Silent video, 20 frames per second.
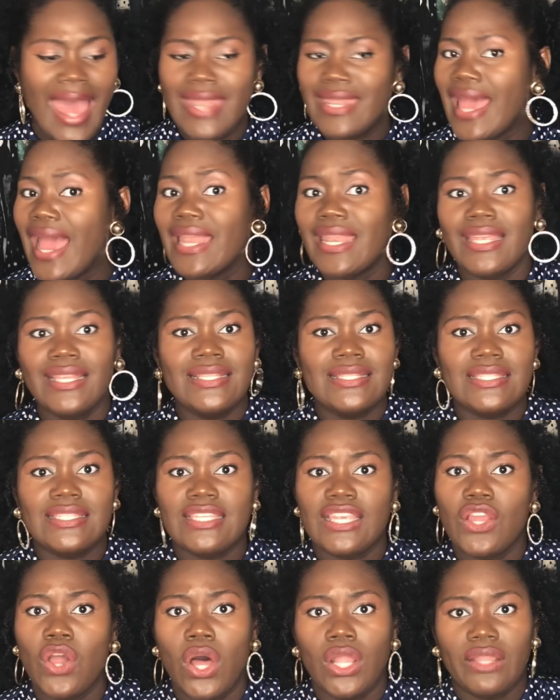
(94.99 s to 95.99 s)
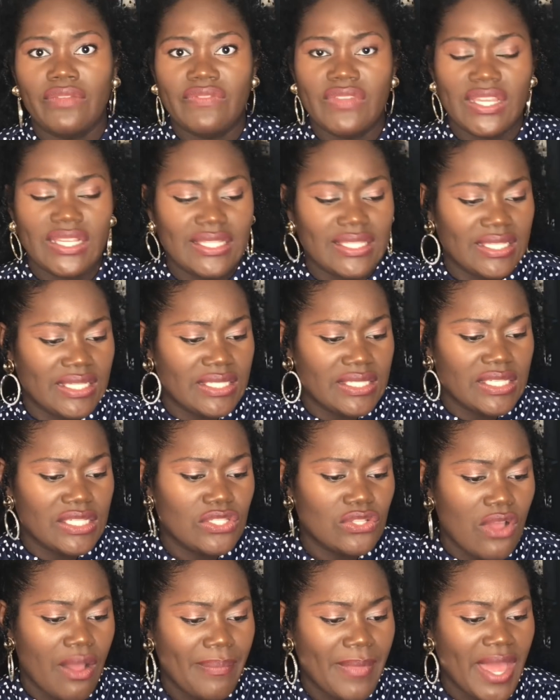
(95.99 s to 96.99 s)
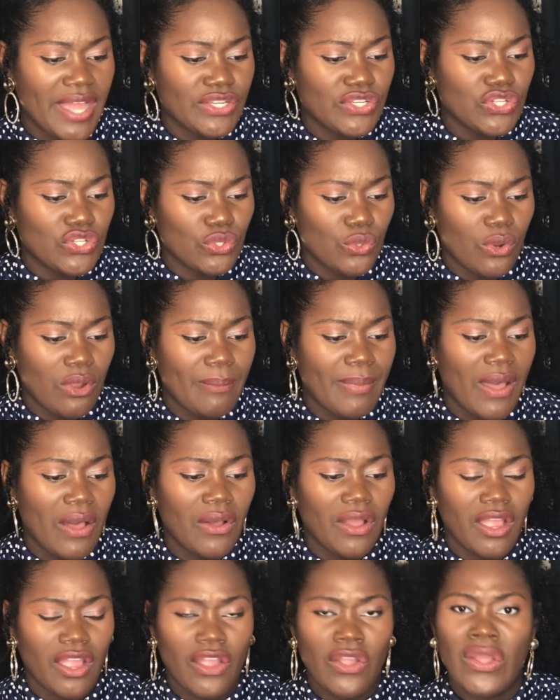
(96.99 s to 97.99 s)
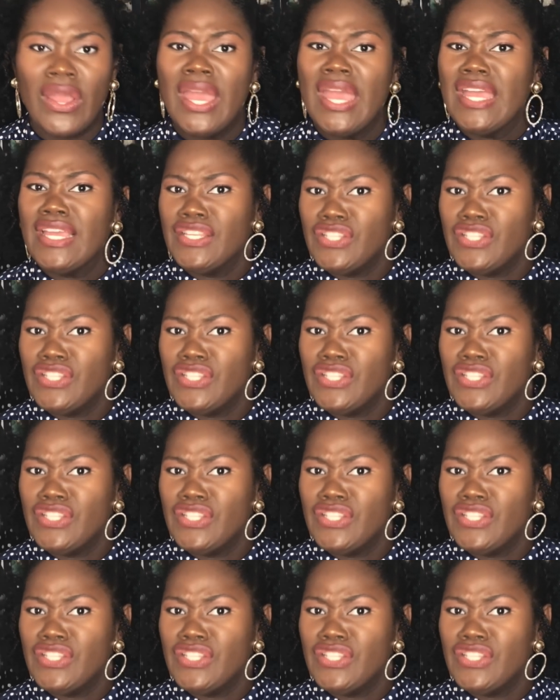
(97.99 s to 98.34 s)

I, I didn't see all of Nick's season, so I'm not sure about her.